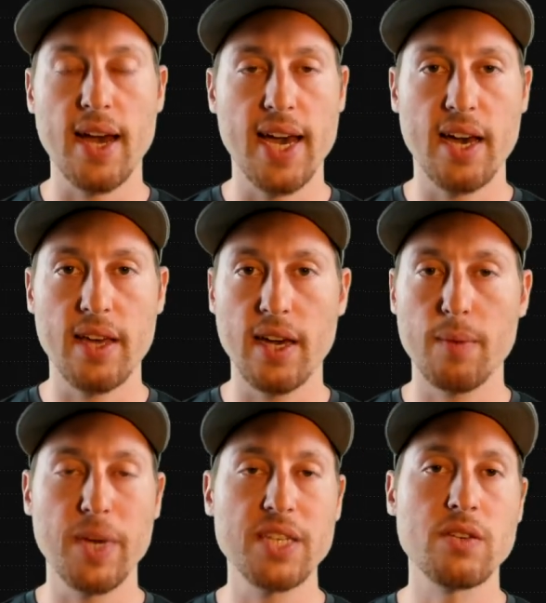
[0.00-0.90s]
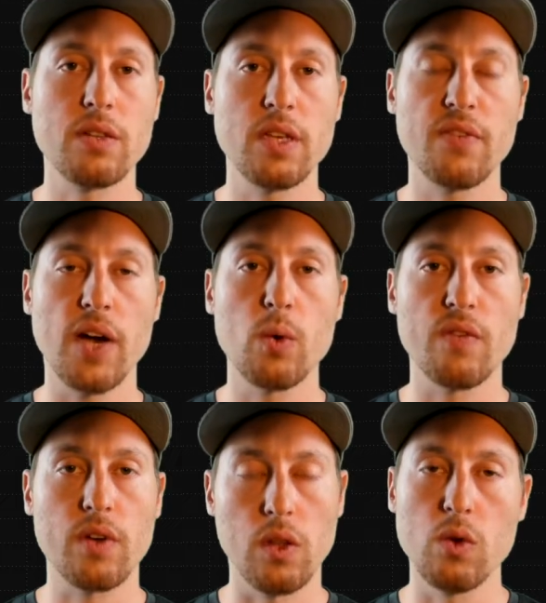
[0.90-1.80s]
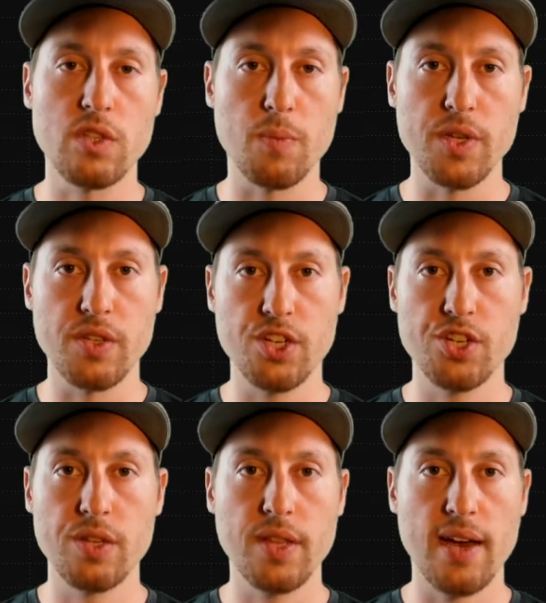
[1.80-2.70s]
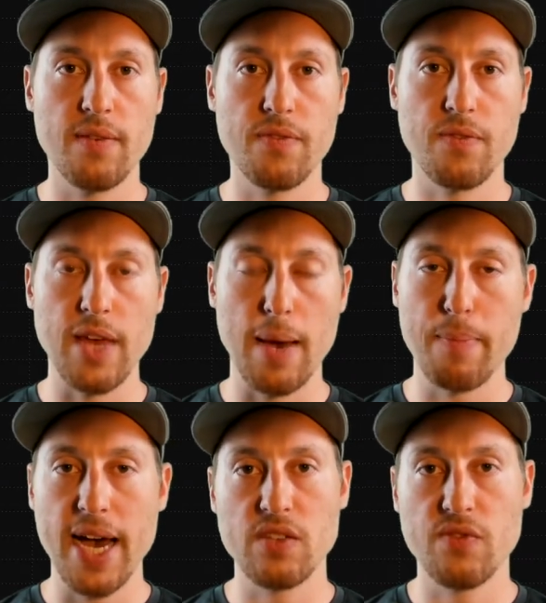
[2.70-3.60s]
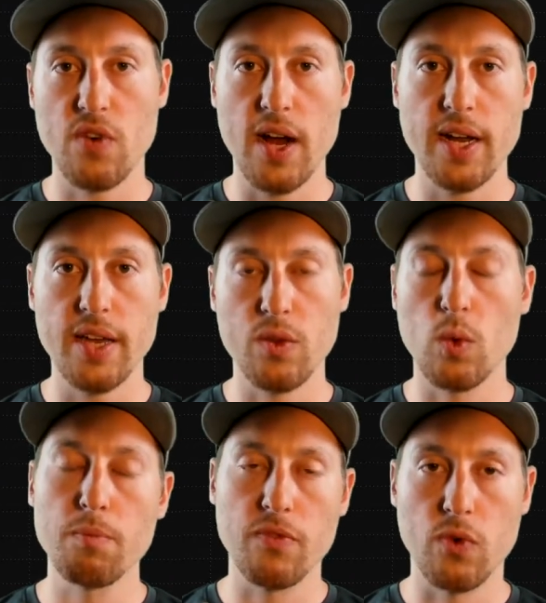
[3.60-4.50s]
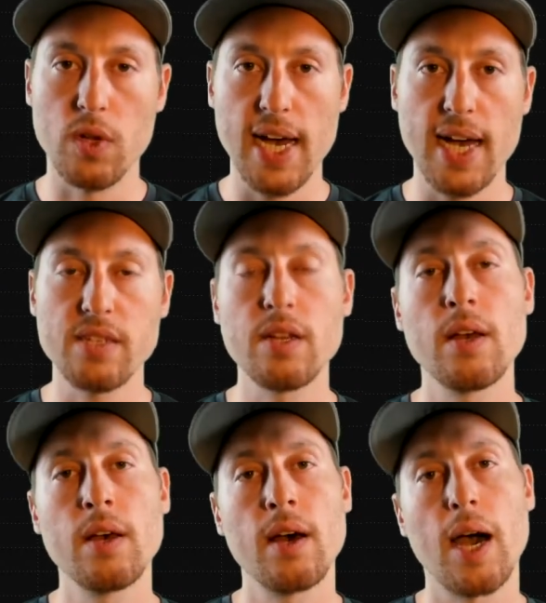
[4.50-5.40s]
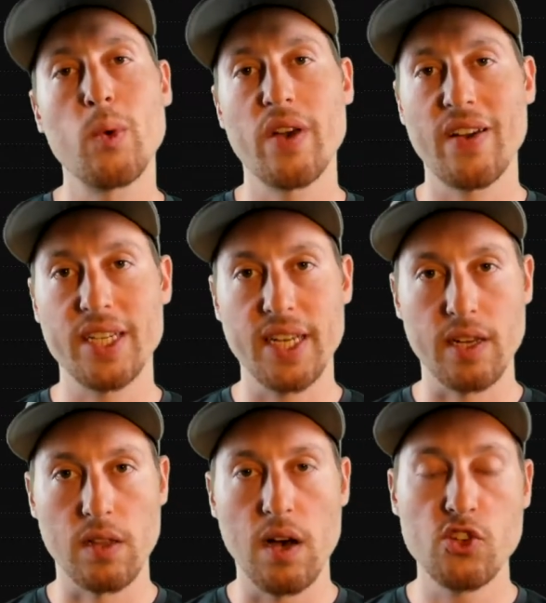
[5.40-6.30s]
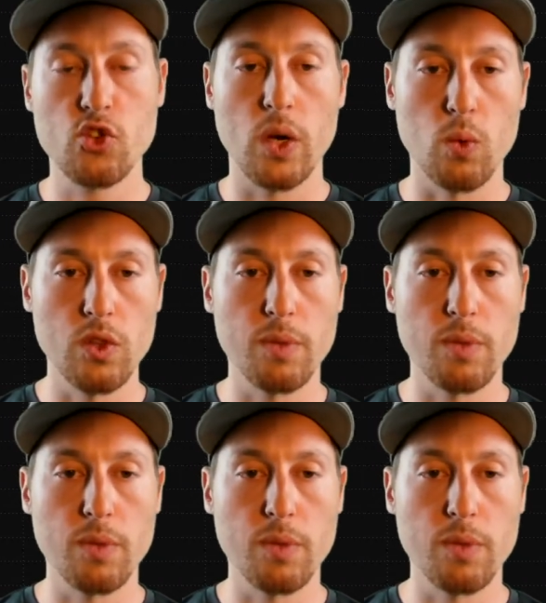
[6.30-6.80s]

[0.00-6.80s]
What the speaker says: I had basically, if I would have closed the position that past Friday, the one before last, I would have had to take a loss, so I rolled the